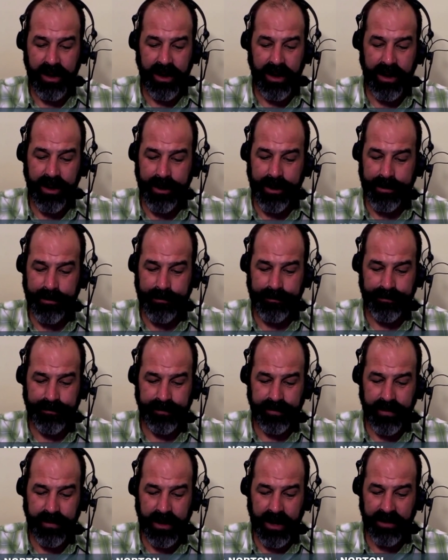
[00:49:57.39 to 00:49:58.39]
Um,
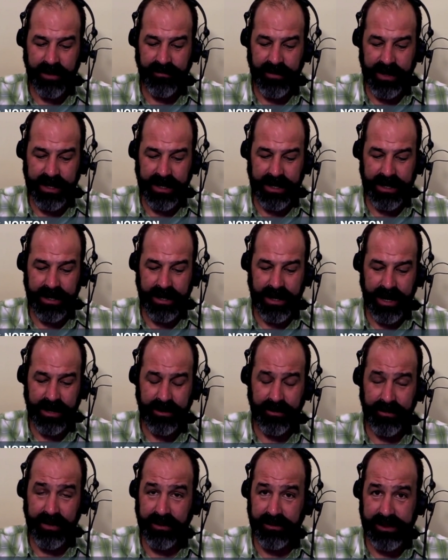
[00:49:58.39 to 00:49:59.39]
NVIDIA, I
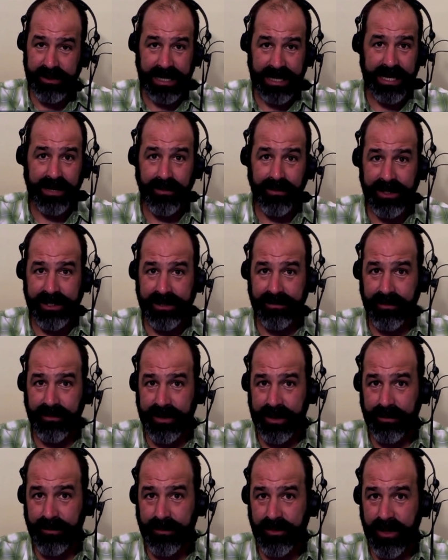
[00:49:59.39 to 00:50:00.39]
don't think there's any reason for
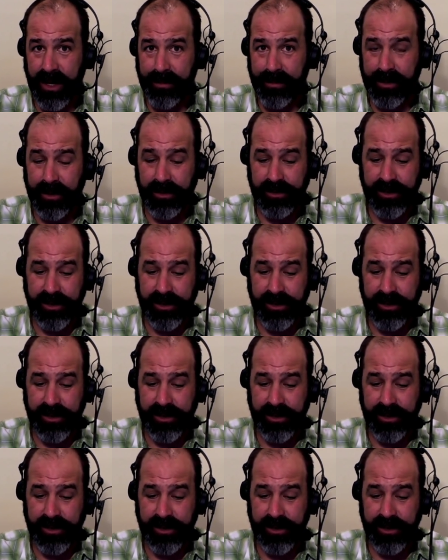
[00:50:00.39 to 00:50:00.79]
them to drop a new